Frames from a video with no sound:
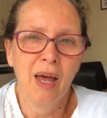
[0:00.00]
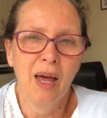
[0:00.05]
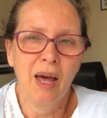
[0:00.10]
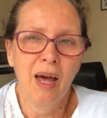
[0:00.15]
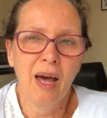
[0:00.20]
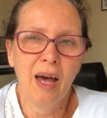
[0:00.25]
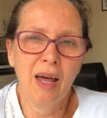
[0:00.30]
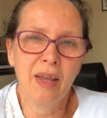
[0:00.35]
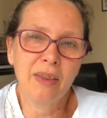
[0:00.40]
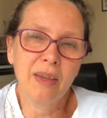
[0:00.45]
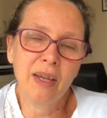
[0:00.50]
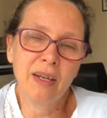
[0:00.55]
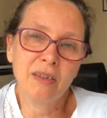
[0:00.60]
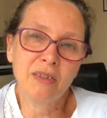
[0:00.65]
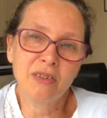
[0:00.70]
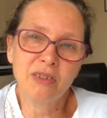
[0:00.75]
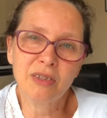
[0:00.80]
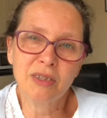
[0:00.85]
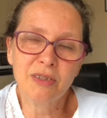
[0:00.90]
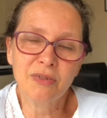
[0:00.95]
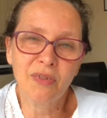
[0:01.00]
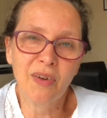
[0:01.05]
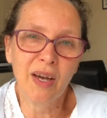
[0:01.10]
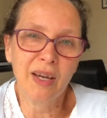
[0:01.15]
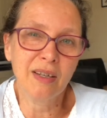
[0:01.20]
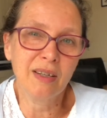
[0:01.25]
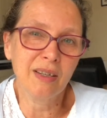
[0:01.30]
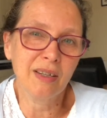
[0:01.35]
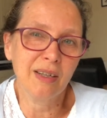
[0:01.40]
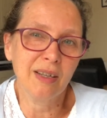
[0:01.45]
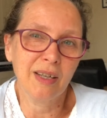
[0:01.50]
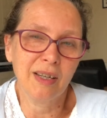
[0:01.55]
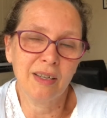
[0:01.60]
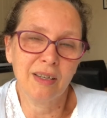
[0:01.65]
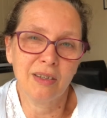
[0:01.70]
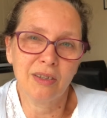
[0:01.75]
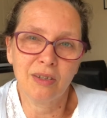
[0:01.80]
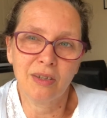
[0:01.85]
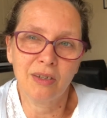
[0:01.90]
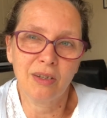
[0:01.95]
And then just
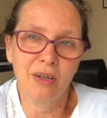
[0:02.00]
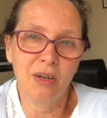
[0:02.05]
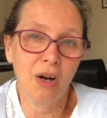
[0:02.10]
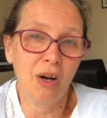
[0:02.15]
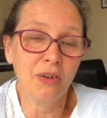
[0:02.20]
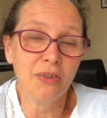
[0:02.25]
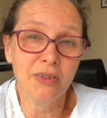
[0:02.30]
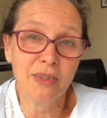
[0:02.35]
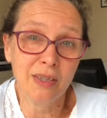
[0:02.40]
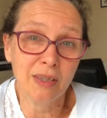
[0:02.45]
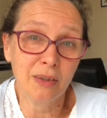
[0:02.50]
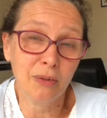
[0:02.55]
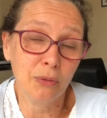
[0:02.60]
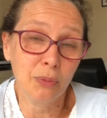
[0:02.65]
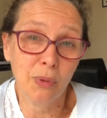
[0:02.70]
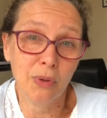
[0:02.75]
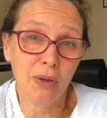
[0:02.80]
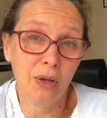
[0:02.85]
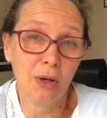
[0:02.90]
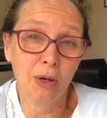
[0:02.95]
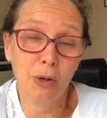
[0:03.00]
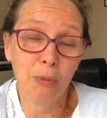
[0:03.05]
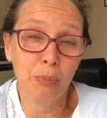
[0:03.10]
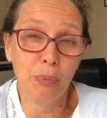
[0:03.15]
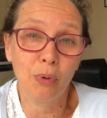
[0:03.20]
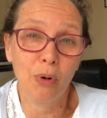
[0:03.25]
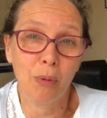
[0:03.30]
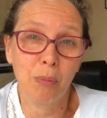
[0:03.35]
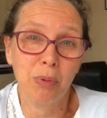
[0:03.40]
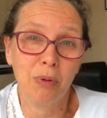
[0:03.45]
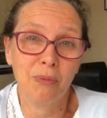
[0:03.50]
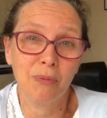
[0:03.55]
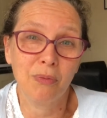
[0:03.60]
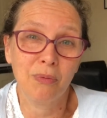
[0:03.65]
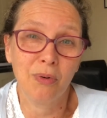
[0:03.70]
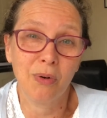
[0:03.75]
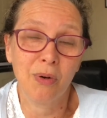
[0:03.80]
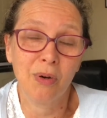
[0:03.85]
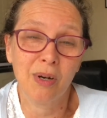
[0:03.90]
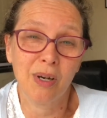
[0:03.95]
finally, God deals with her problem
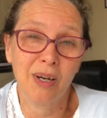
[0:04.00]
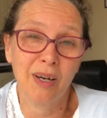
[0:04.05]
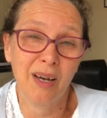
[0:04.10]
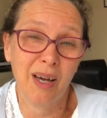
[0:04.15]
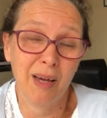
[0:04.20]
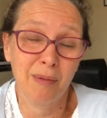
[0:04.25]
for her.